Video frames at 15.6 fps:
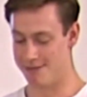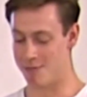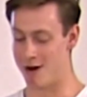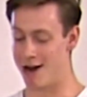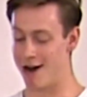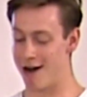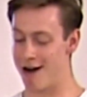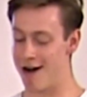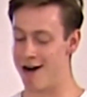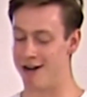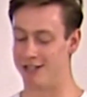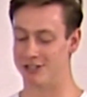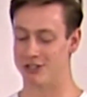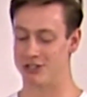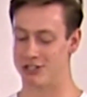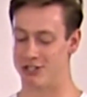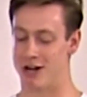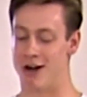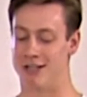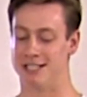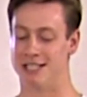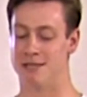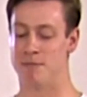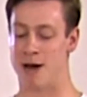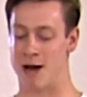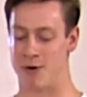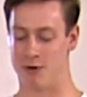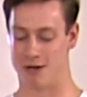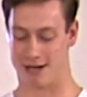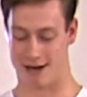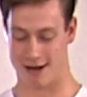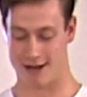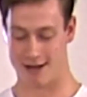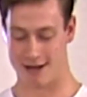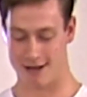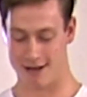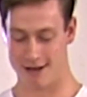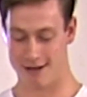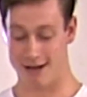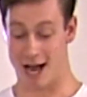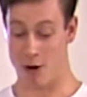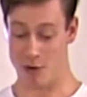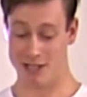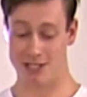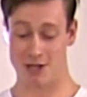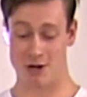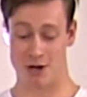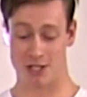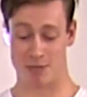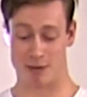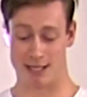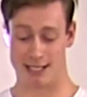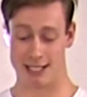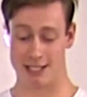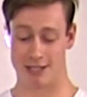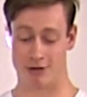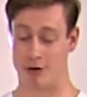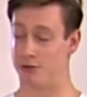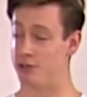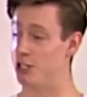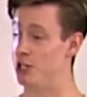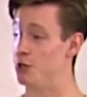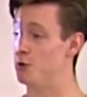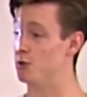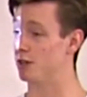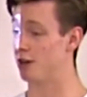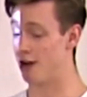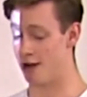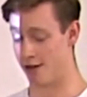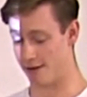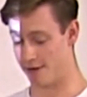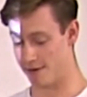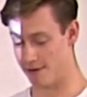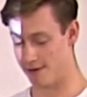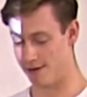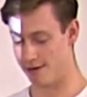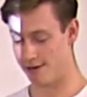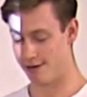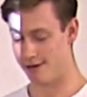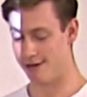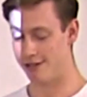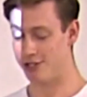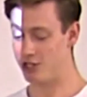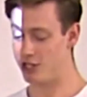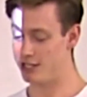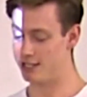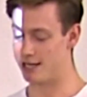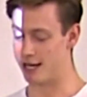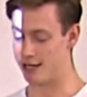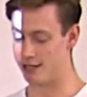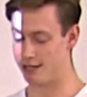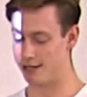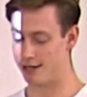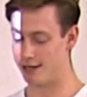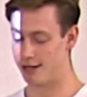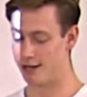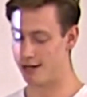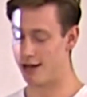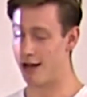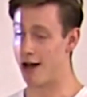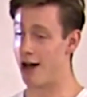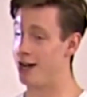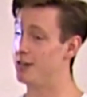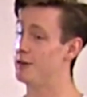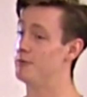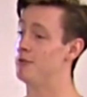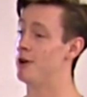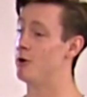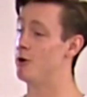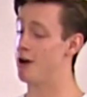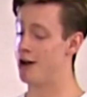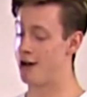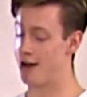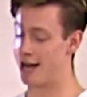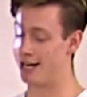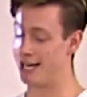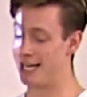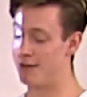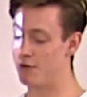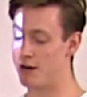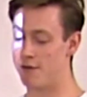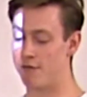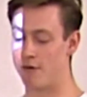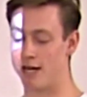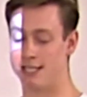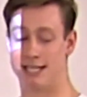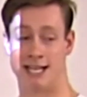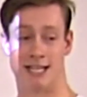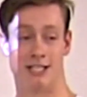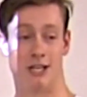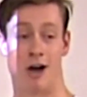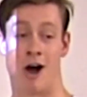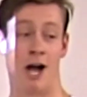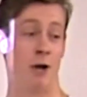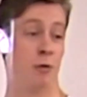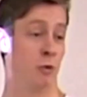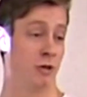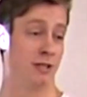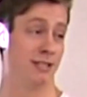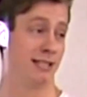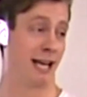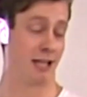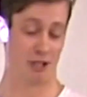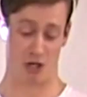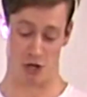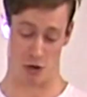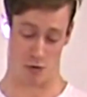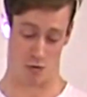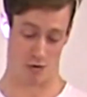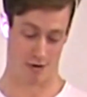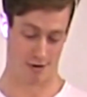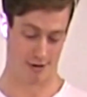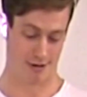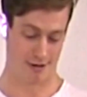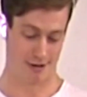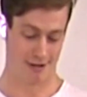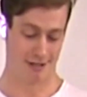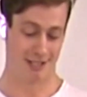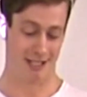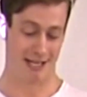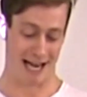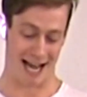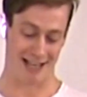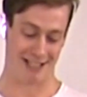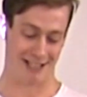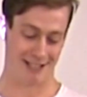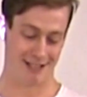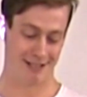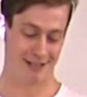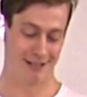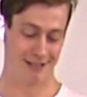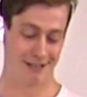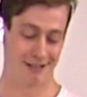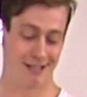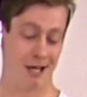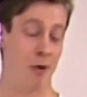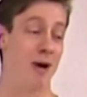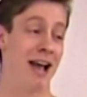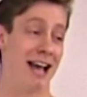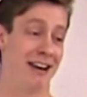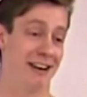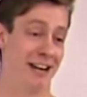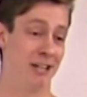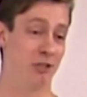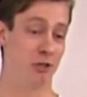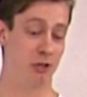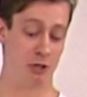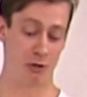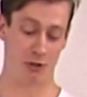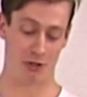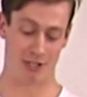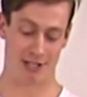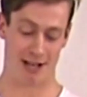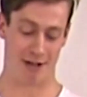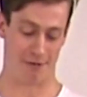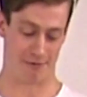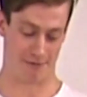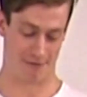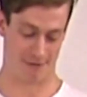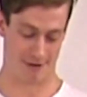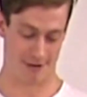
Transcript: My heart started pounding. I went and asked my sister if she knew the girl. She said, "I don't know her, and even if I did, I wouldn't tell you." She added, "Go ahead and introduce yourself."